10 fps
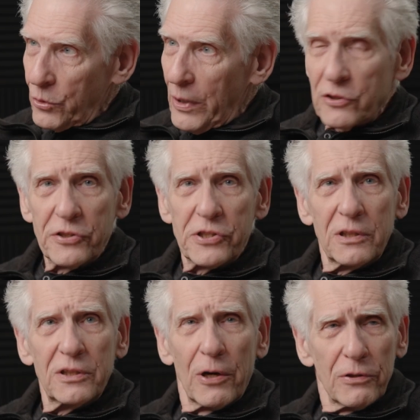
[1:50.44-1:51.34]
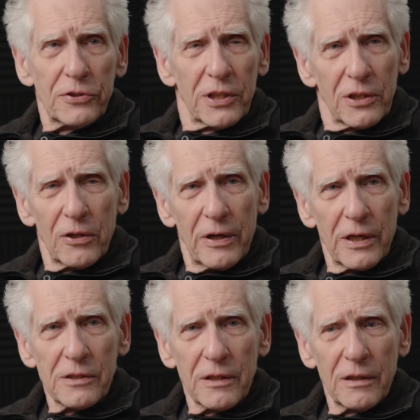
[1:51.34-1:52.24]
Quentin Tarantino
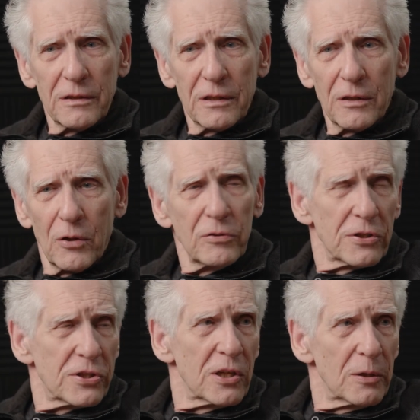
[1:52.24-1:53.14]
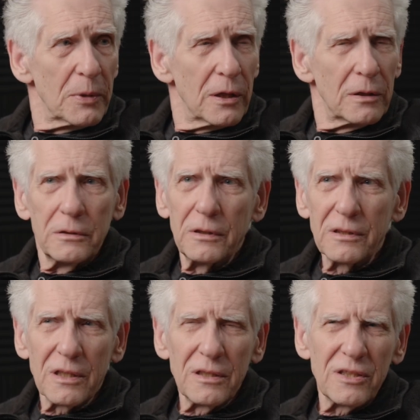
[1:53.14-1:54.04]
owns a cinema. Is
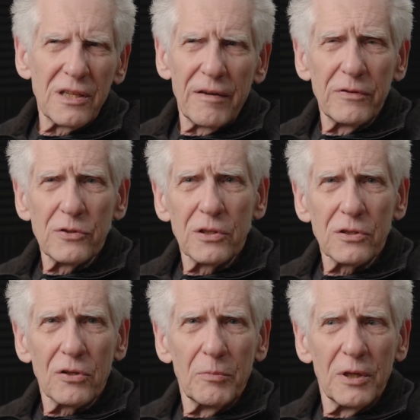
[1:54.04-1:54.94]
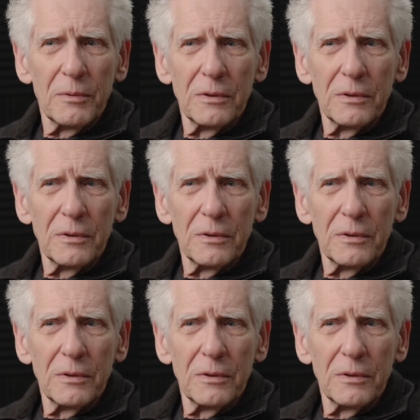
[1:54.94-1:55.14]
it in San Francisco, maybe?